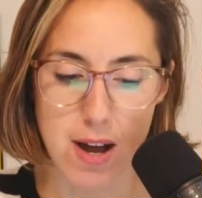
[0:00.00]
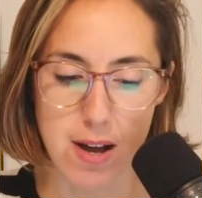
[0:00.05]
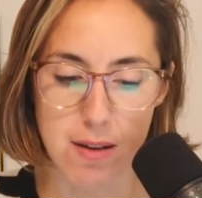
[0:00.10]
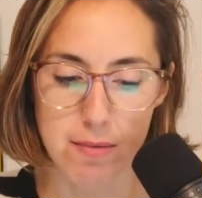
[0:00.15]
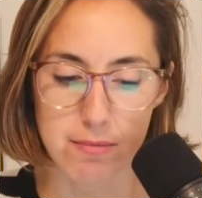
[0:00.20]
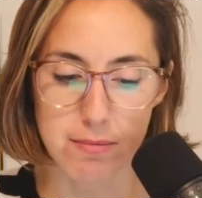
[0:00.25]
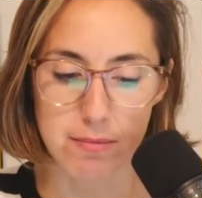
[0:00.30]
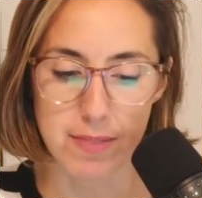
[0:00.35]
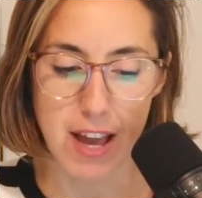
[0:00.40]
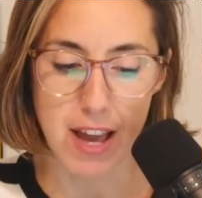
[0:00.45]

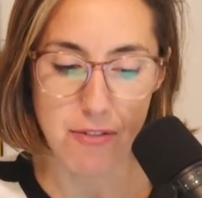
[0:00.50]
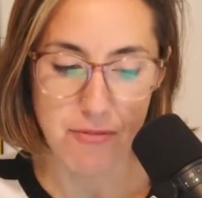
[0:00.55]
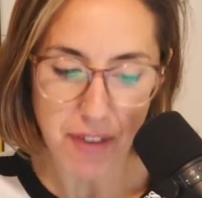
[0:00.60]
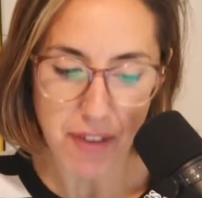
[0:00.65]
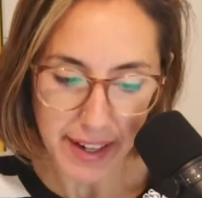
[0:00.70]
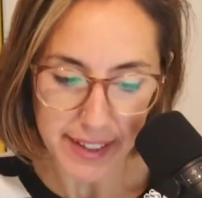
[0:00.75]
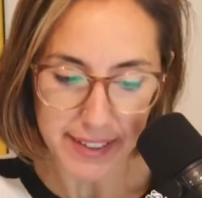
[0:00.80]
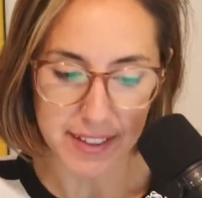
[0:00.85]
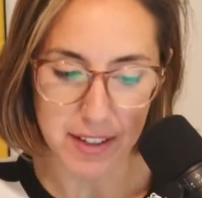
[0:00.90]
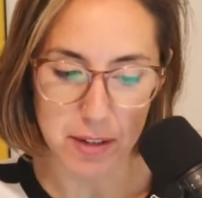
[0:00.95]

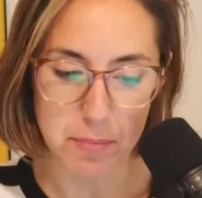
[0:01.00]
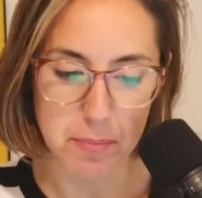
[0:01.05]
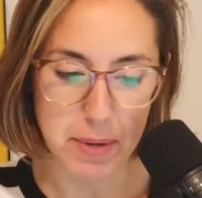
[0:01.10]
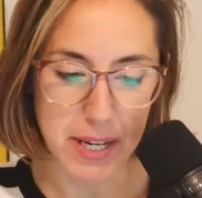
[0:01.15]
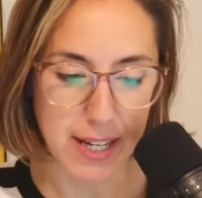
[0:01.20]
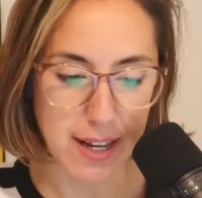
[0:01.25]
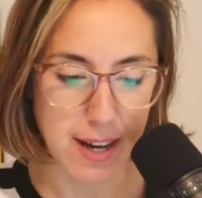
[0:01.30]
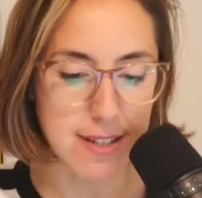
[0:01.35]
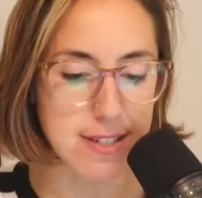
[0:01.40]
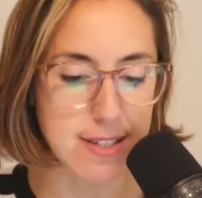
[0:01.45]
effective,
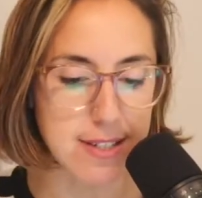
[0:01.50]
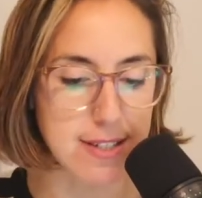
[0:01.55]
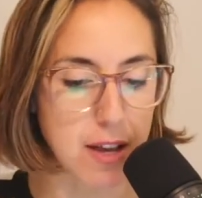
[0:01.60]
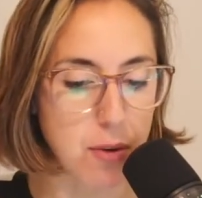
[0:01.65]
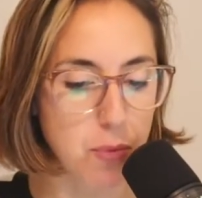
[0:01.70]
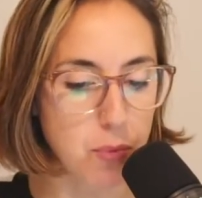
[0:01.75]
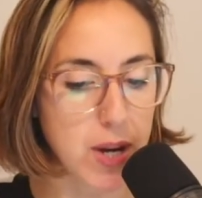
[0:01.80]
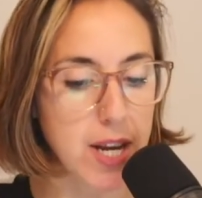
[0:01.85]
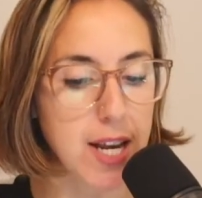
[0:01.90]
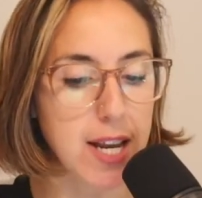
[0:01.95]
because they
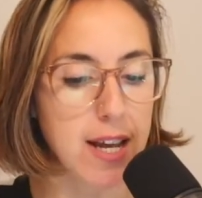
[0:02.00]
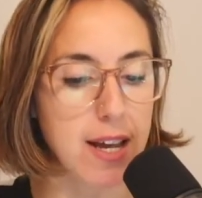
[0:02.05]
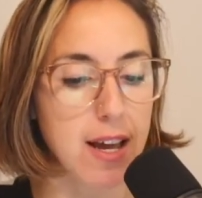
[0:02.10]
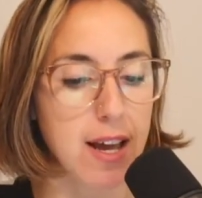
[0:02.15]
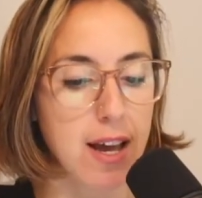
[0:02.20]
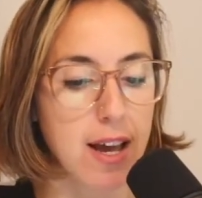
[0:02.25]
really